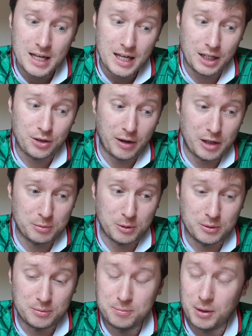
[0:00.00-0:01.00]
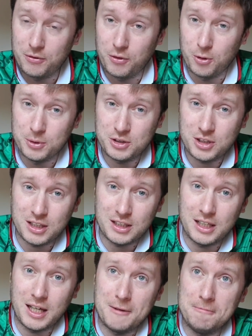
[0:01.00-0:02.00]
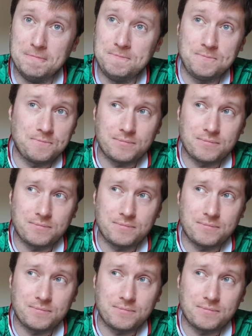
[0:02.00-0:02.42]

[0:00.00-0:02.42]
Incredible performance and then